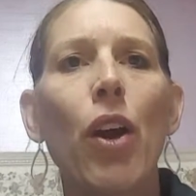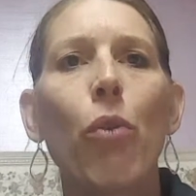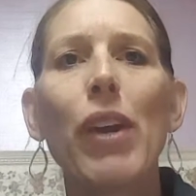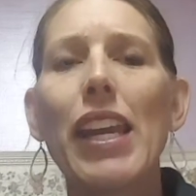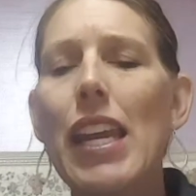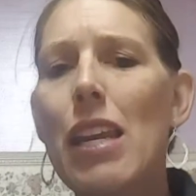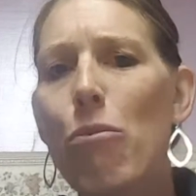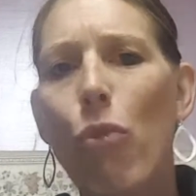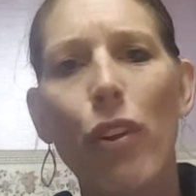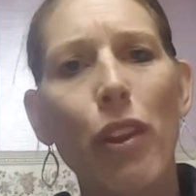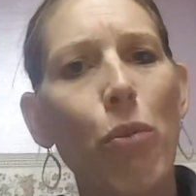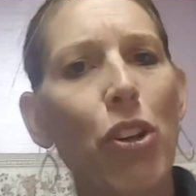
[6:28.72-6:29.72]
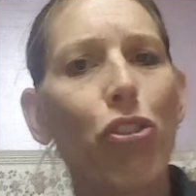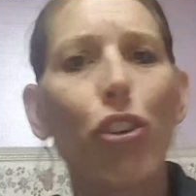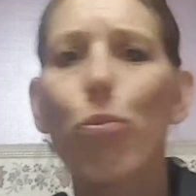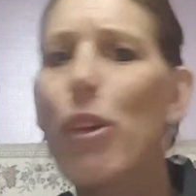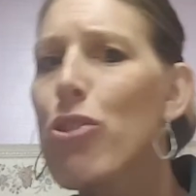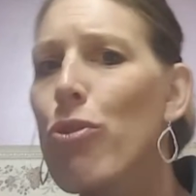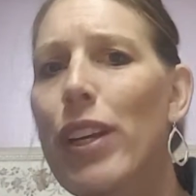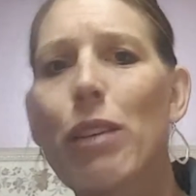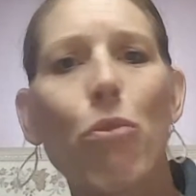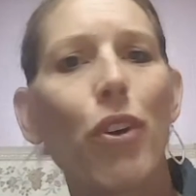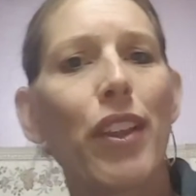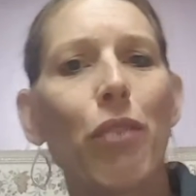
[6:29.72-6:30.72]
we eat more than we should, we drink
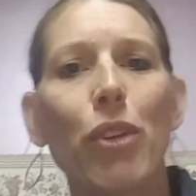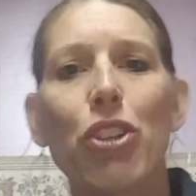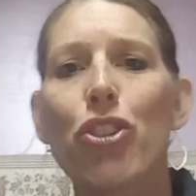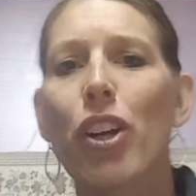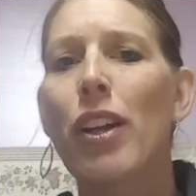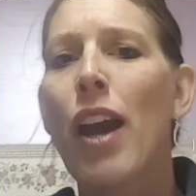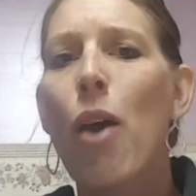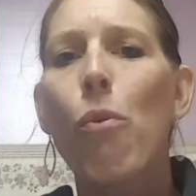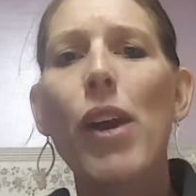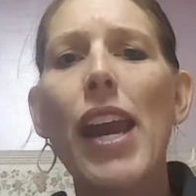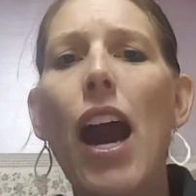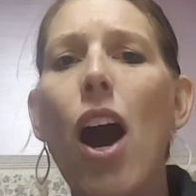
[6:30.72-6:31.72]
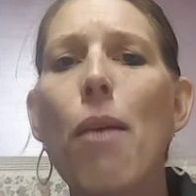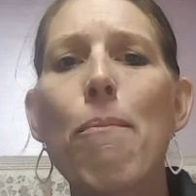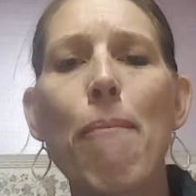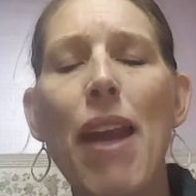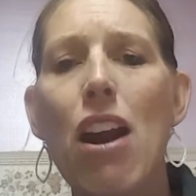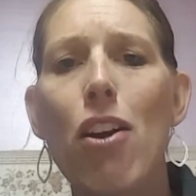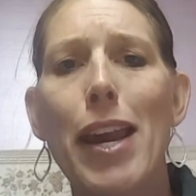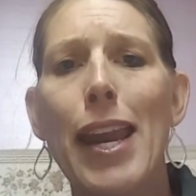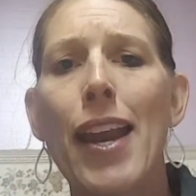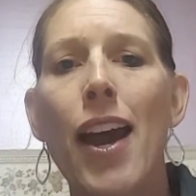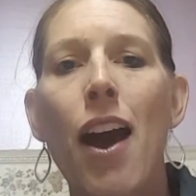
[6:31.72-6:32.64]
more than we should, we are merry,